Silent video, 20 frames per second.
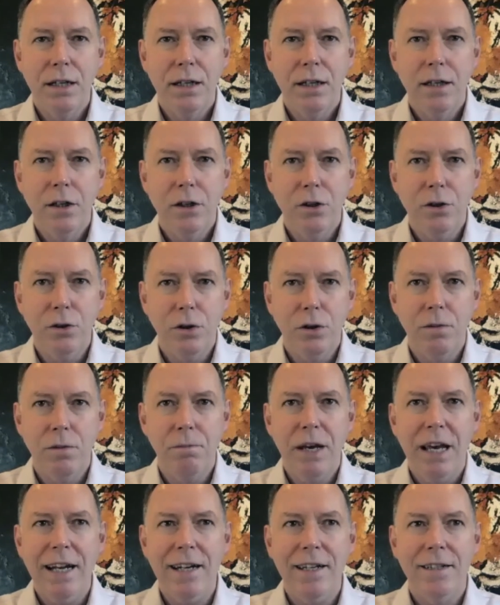your
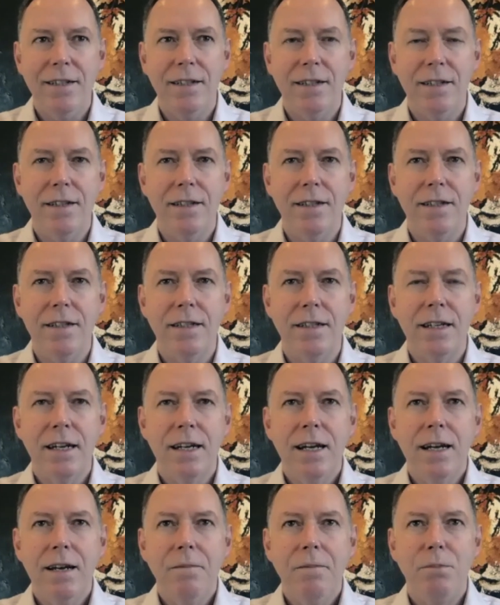competitors,
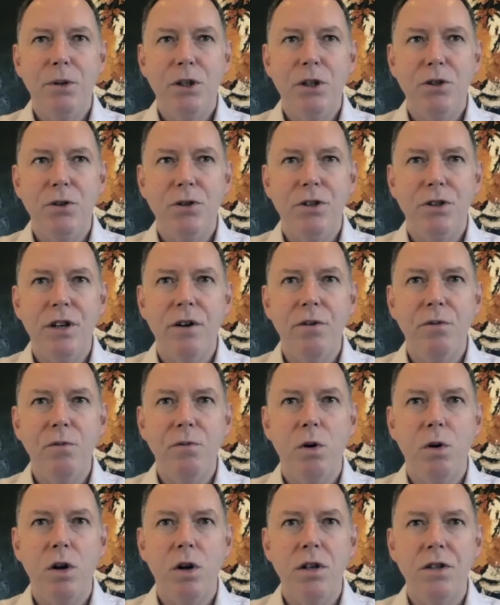but you don't
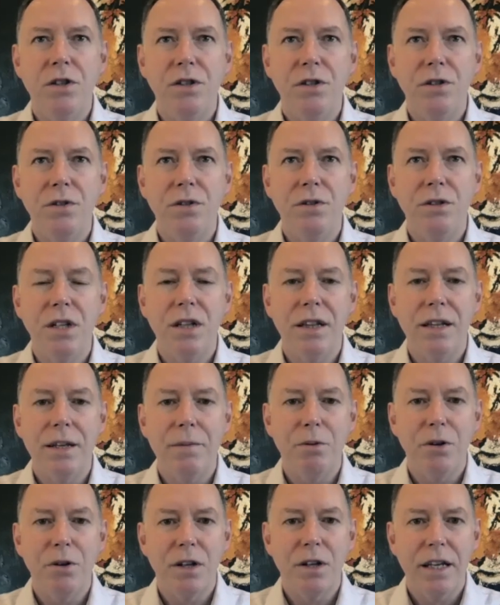want to
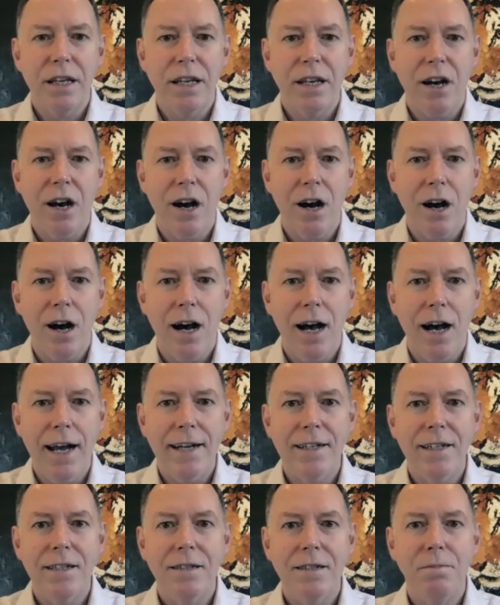deliberately
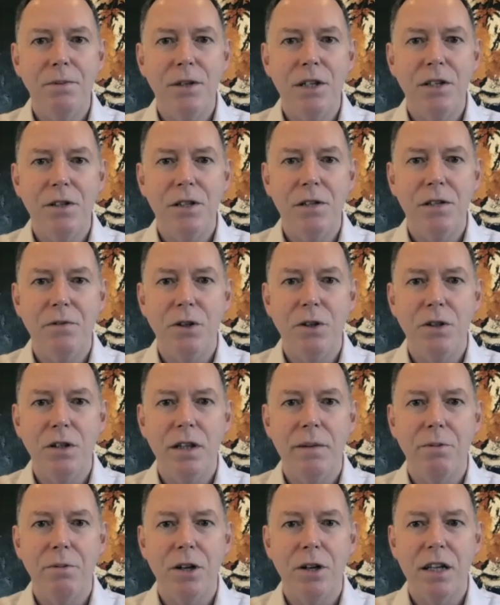hide it, because if you
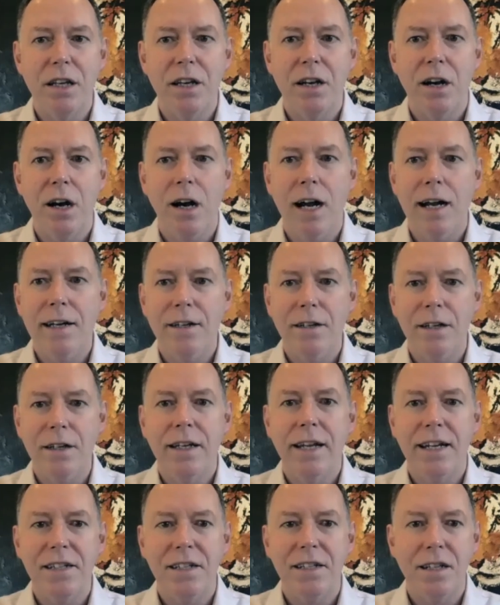deliberately hide it, it
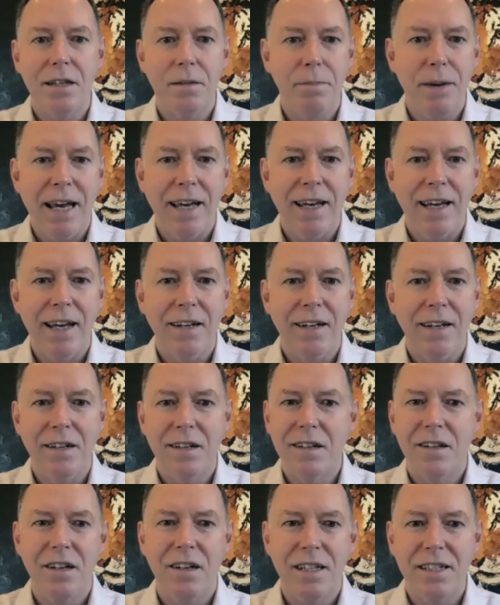gets to the back end and the
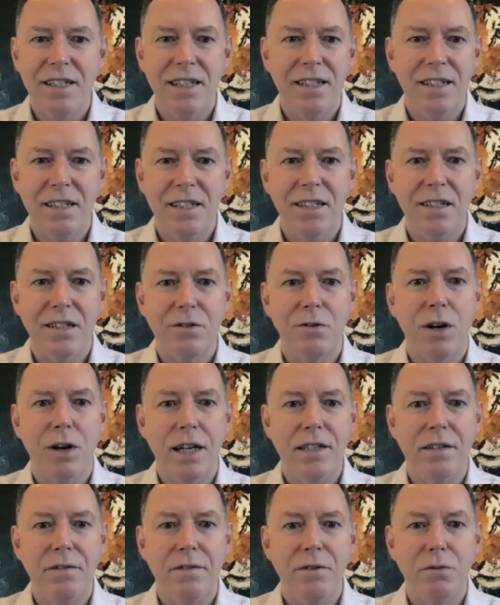client says, this is
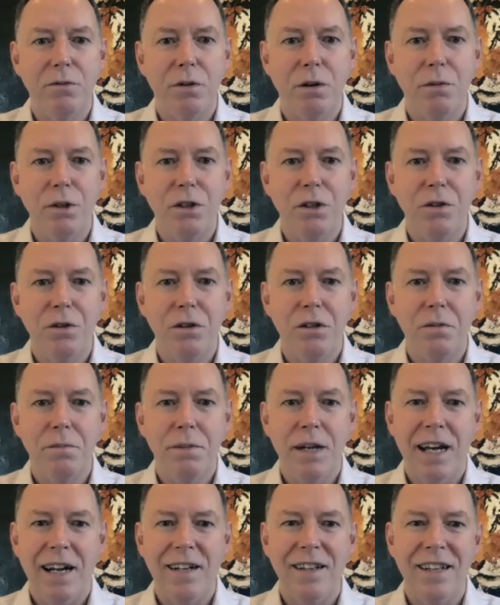quite different to what we talked
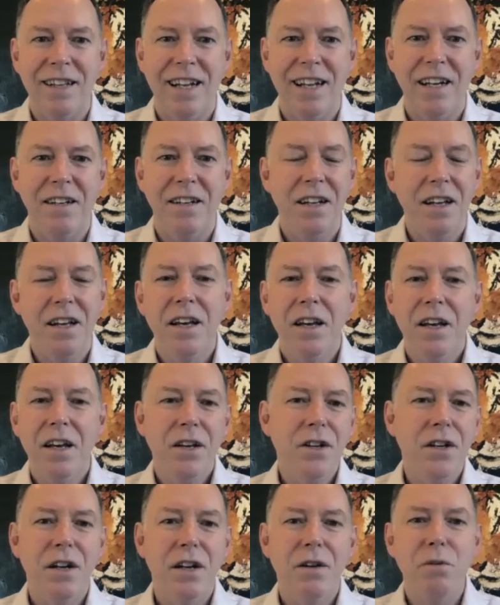about. And then,
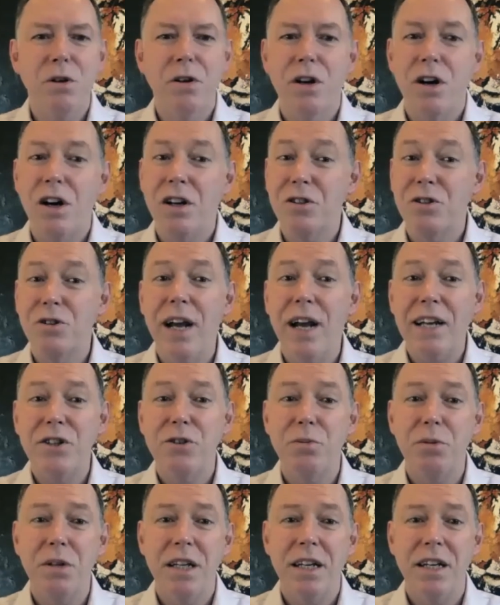well,
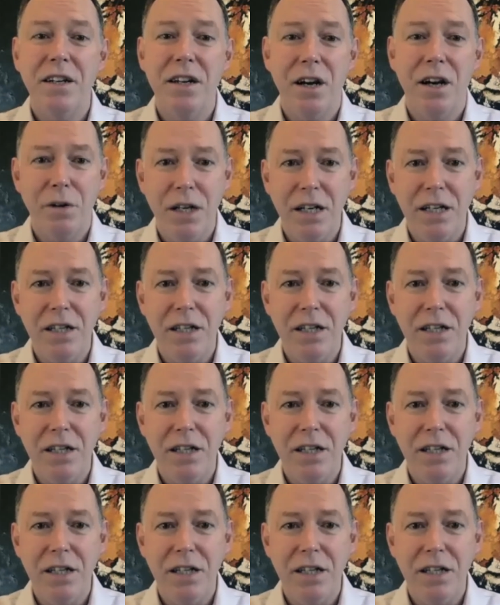contractually, no, it is